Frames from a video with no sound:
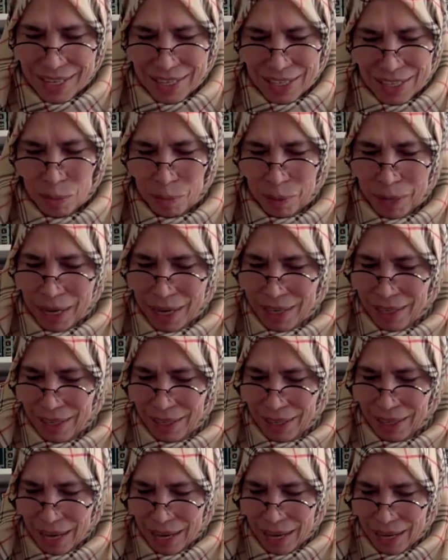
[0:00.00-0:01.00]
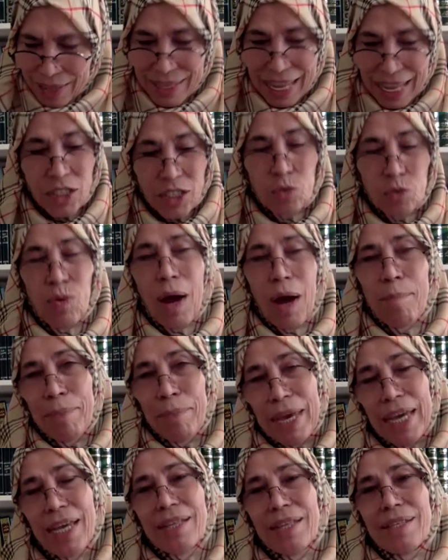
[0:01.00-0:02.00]
Subhanallah. That's what
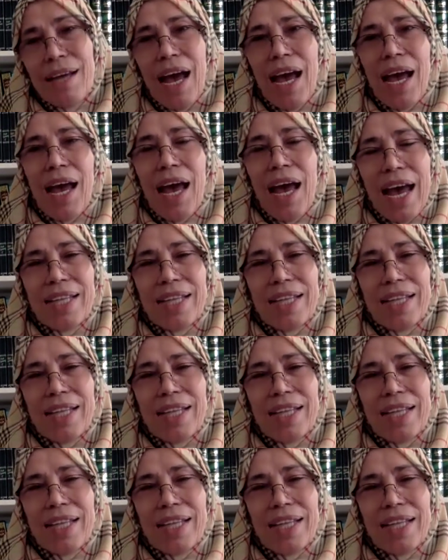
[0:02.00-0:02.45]
made uh,